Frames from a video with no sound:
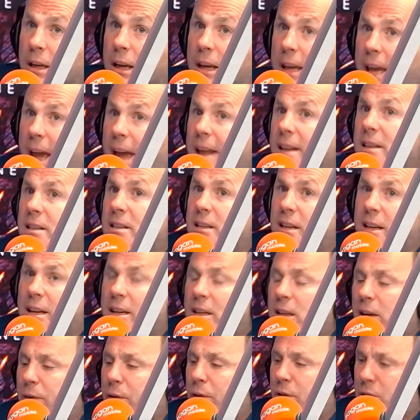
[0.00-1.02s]

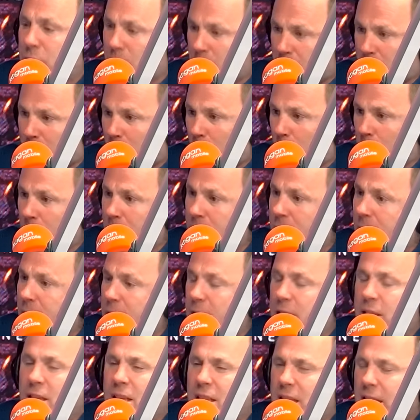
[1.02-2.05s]
a difference at Melbourne.
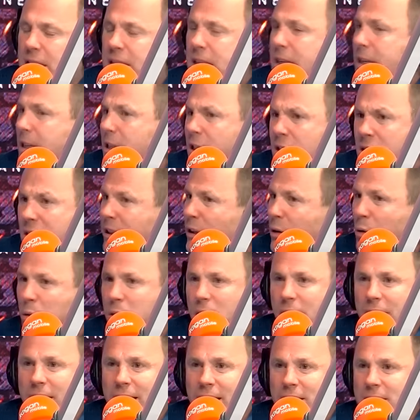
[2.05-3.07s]
They're just
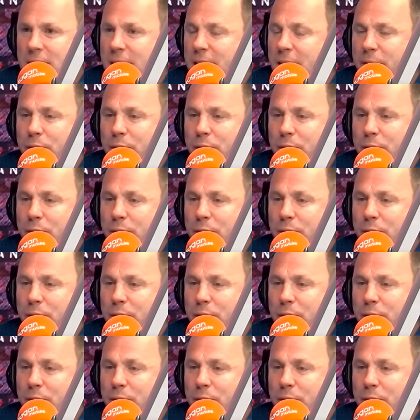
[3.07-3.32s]
little things.